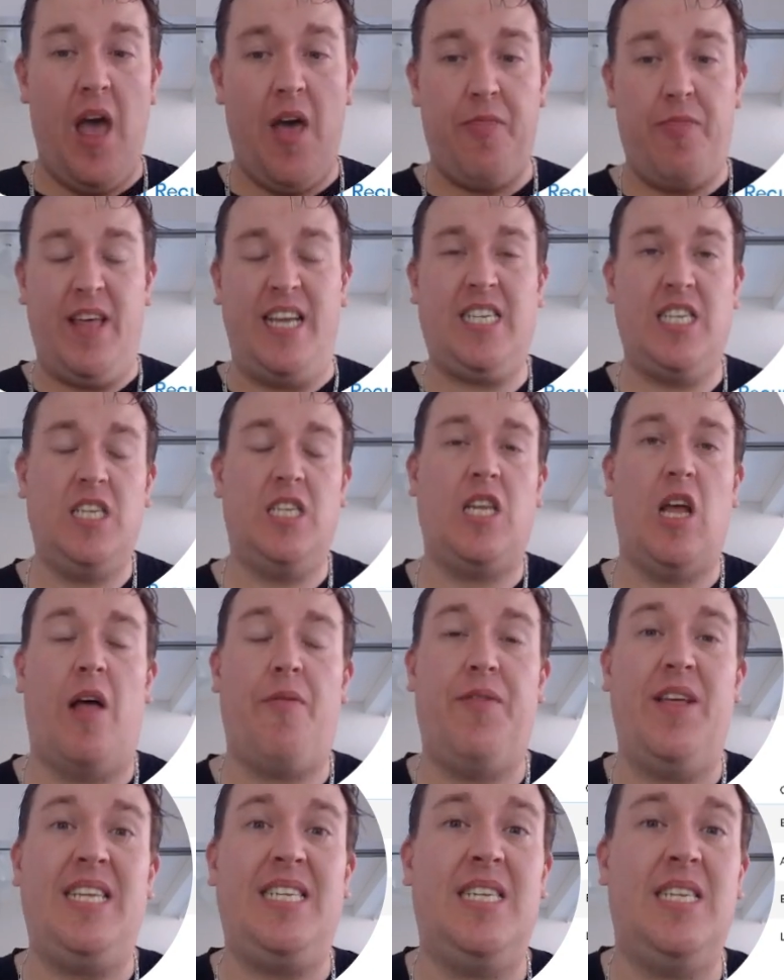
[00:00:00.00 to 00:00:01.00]
This
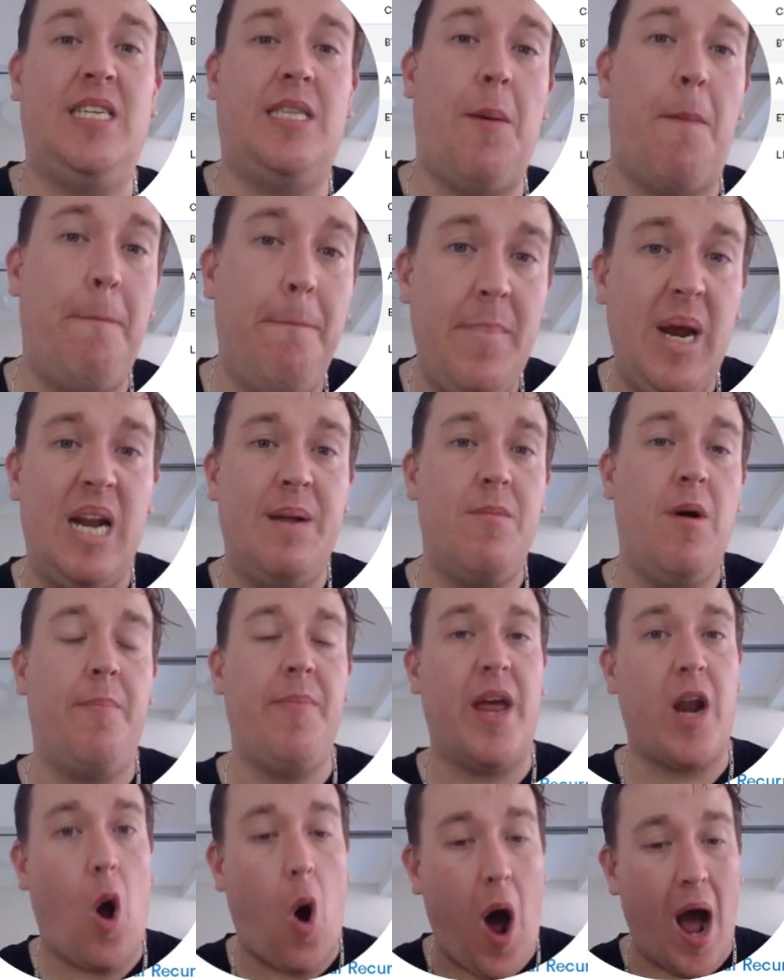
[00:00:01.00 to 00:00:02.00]
is the minimum
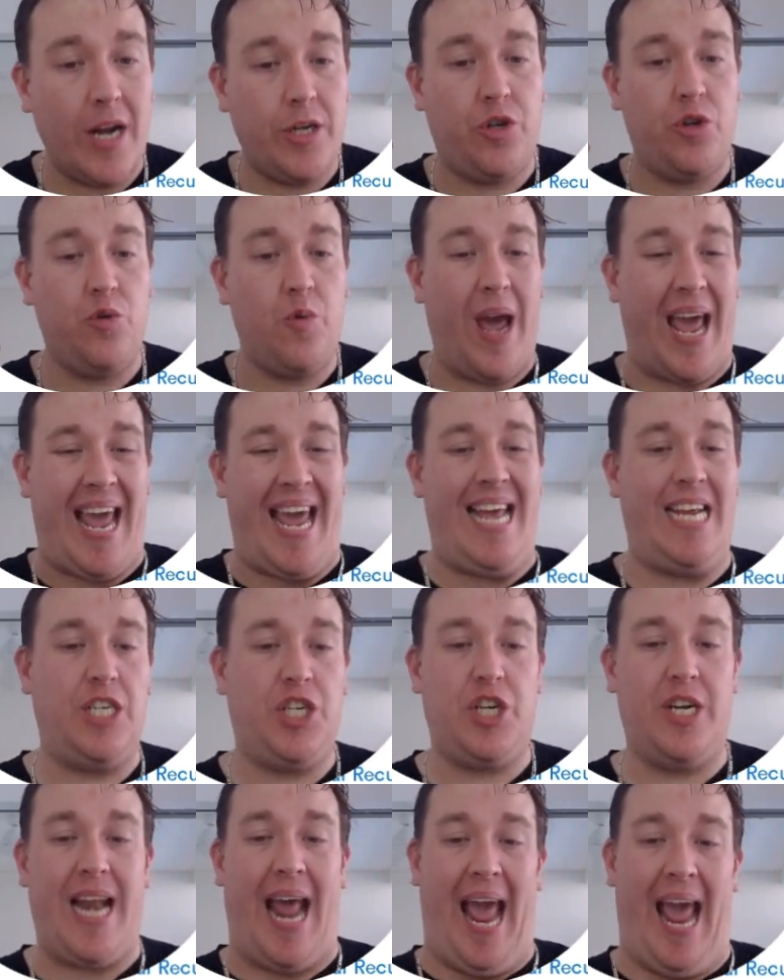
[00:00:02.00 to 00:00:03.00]
that I do each
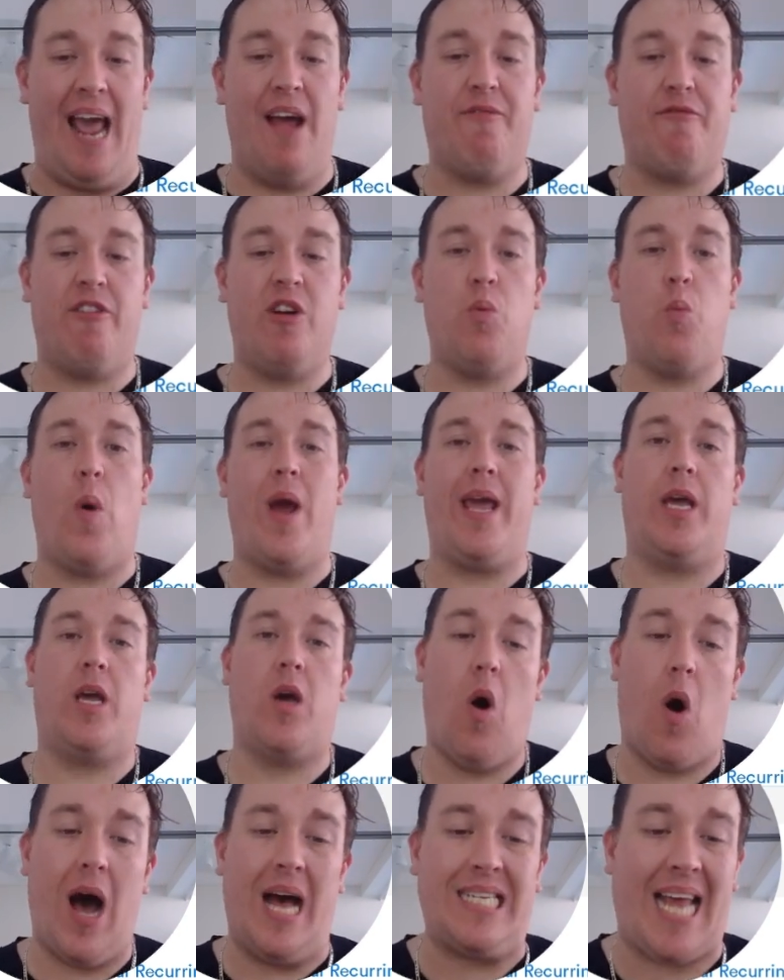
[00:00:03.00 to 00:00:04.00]
and every week,
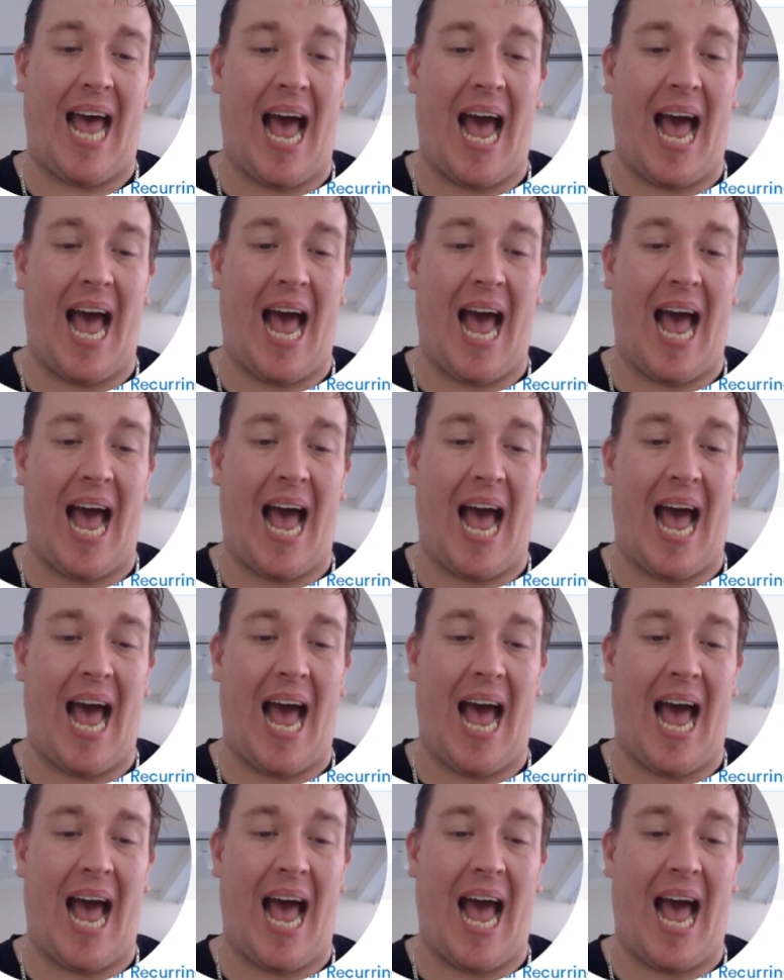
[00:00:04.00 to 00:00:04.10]
guys.